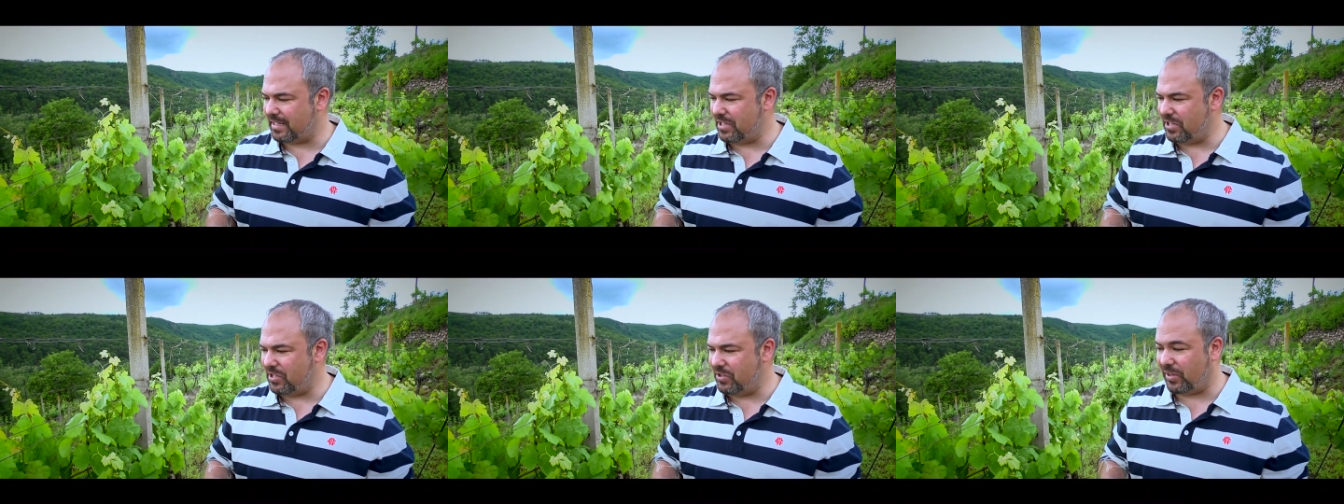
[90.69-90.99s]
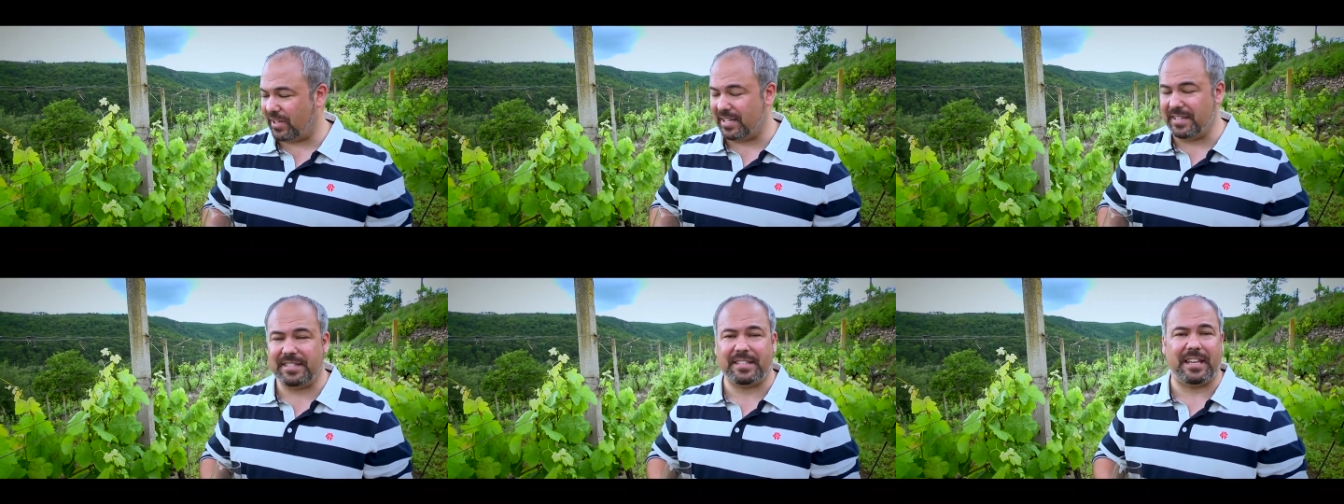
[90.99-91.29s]
you
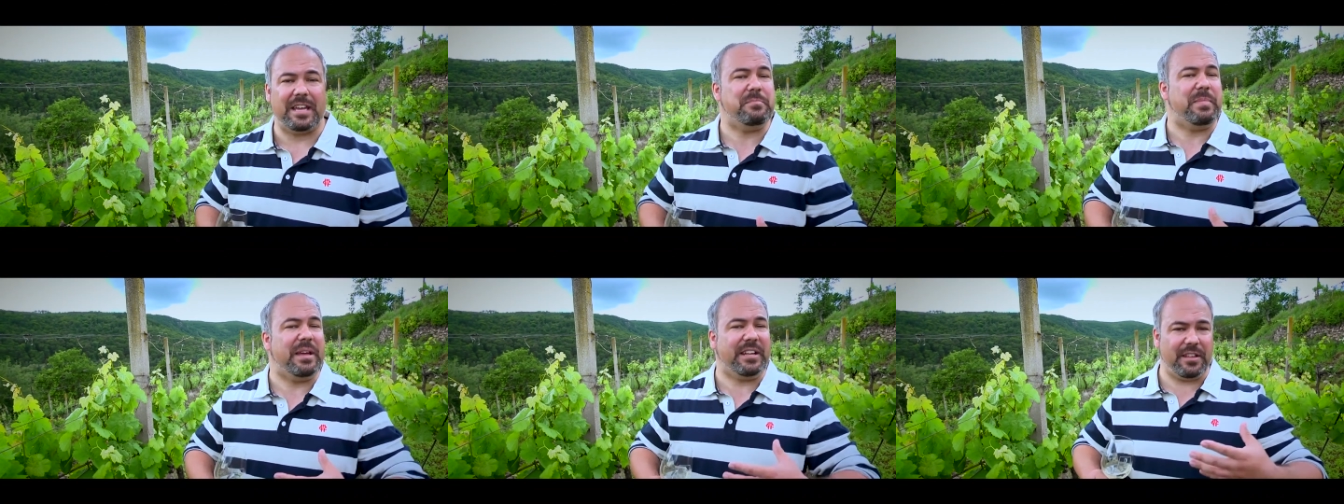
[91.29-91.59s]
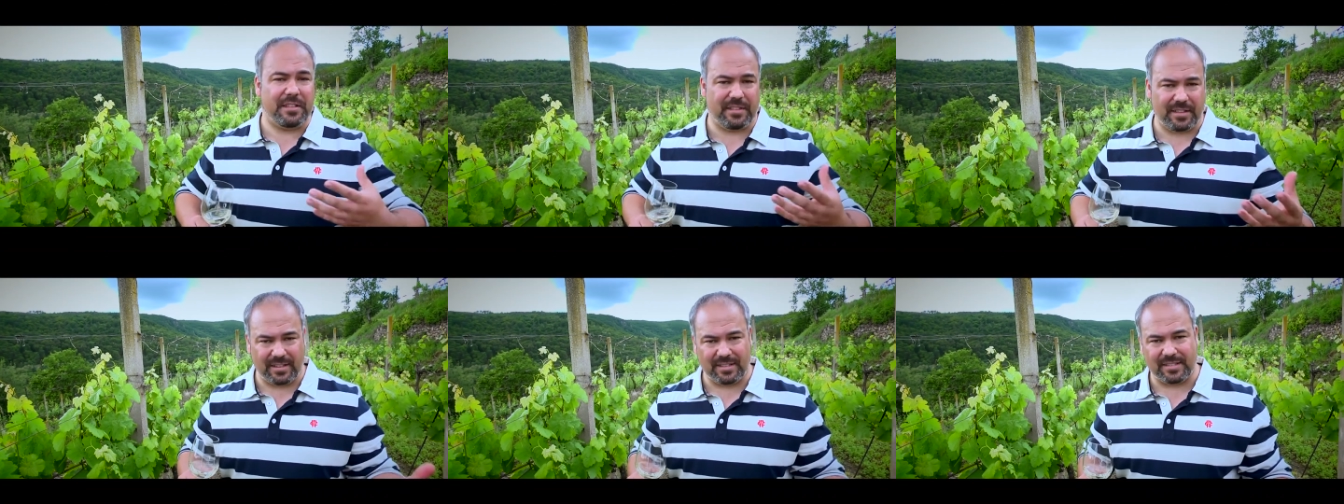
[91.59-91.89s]
can say many
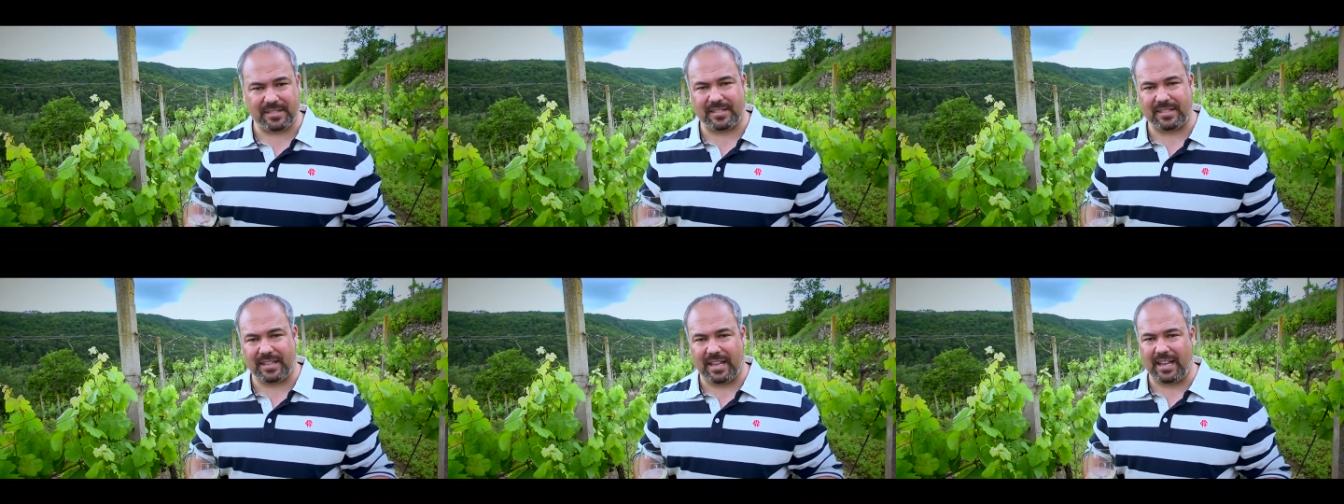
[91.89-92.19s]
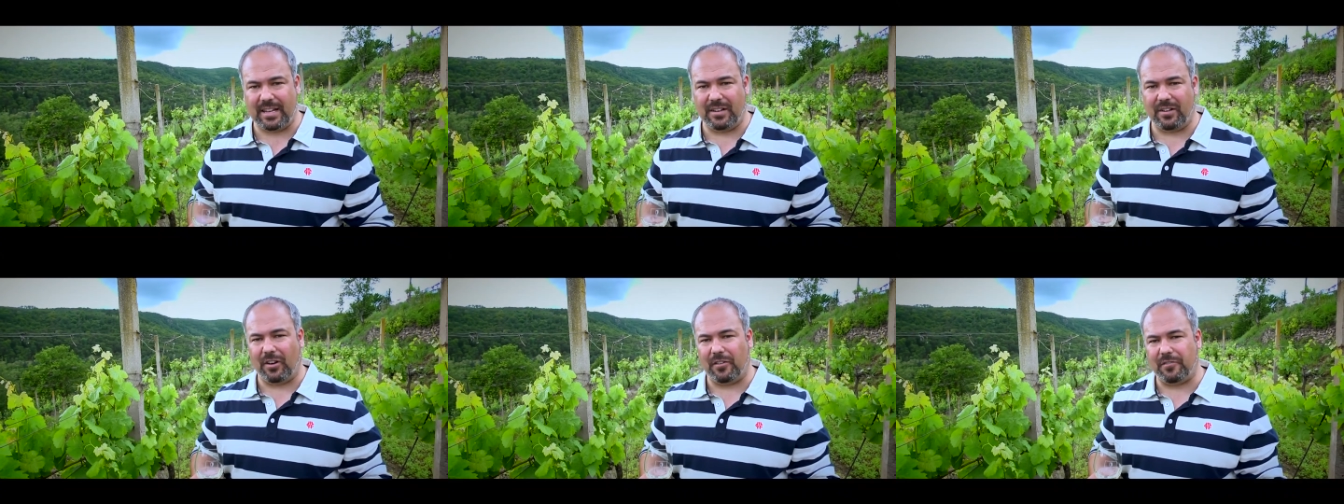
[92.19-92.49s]
things,
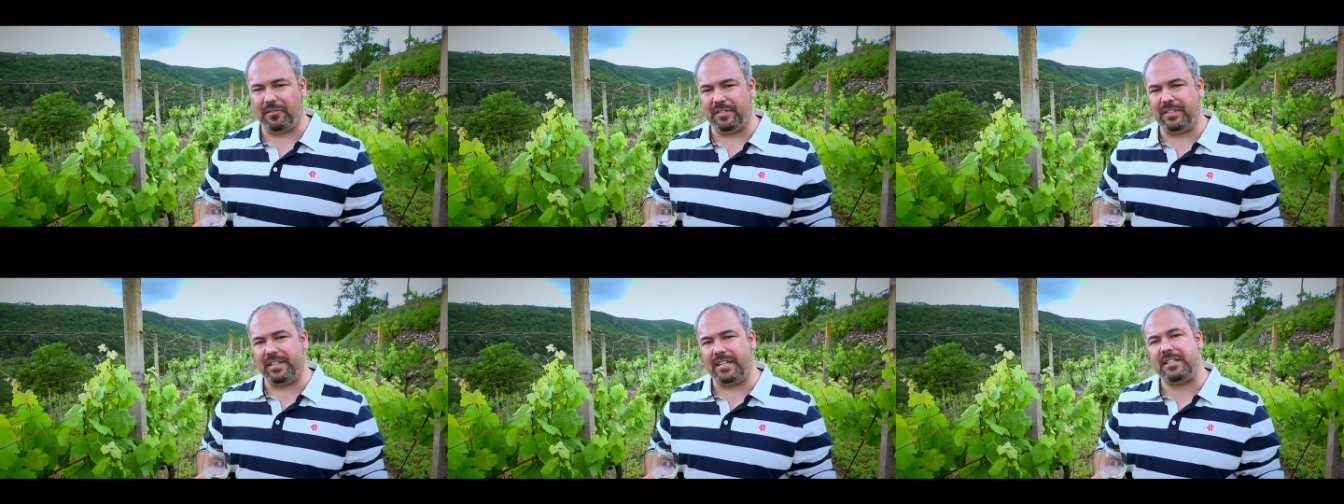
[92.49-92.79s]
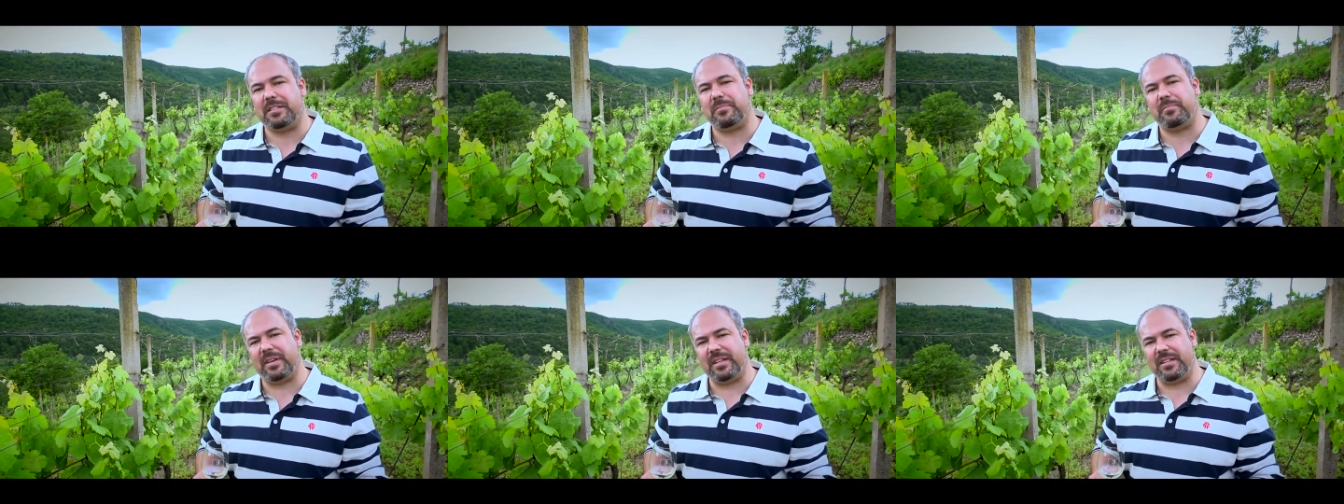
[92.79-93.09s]
and often it
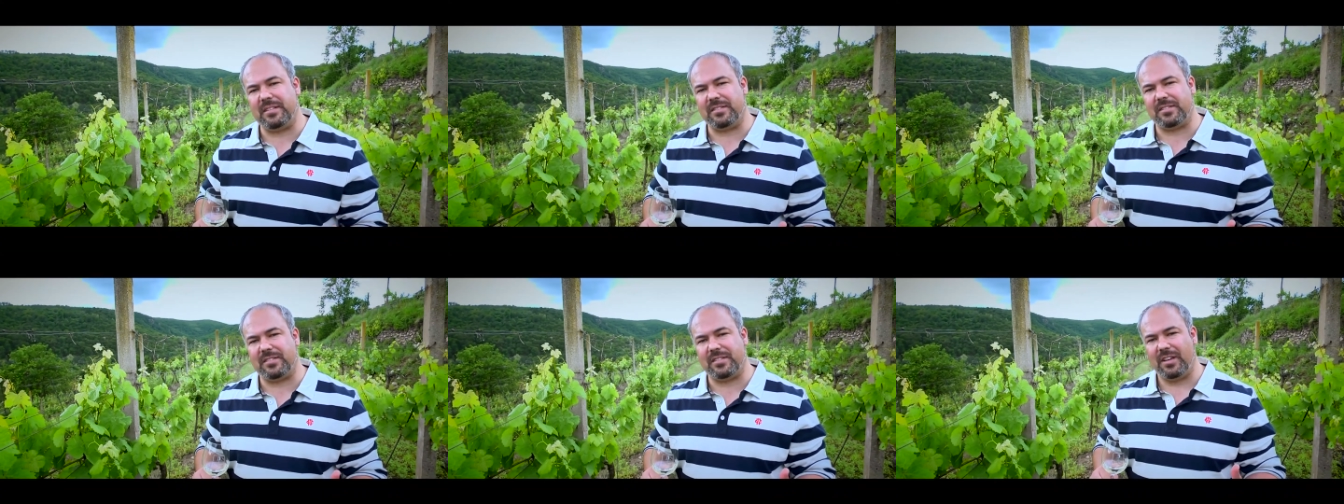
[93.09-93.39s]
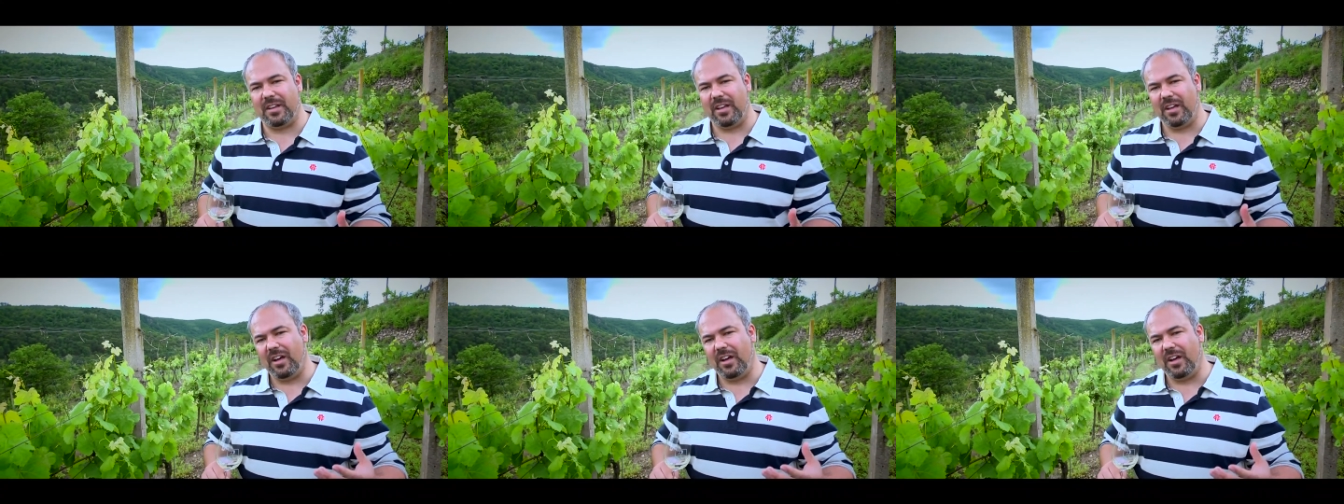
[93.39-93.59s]
depends